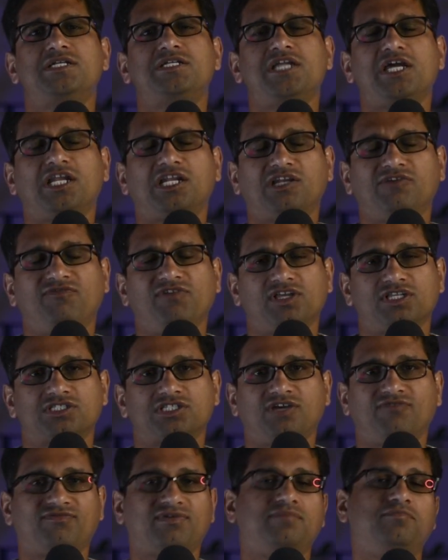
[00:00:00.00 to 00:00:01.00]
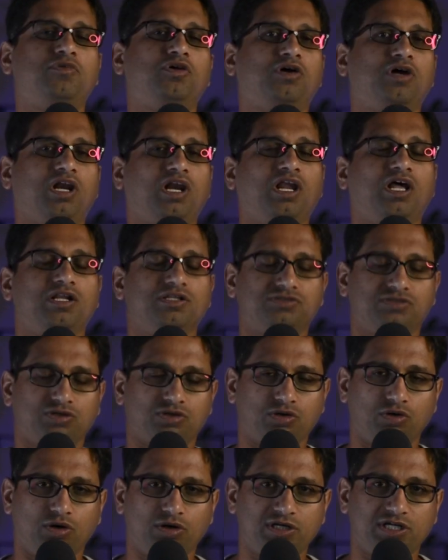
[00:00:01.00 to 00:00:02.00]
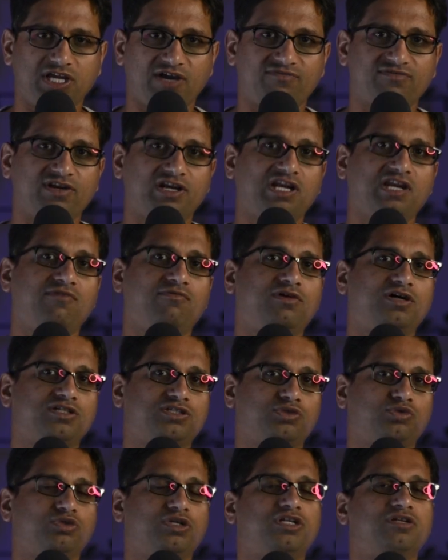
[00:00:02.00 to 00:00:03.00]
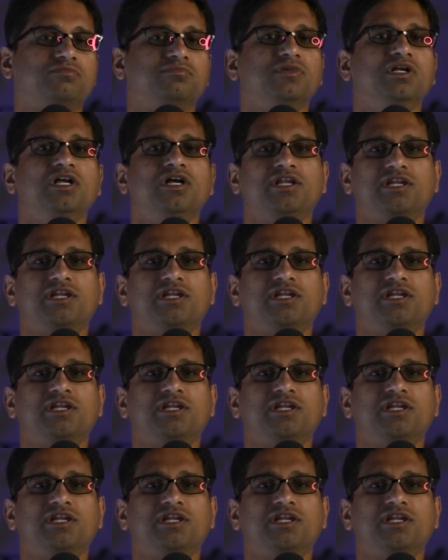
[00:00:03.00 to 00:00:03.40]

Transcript: Terrific stuff from Mohanlal. So go definitely watch Thudarum.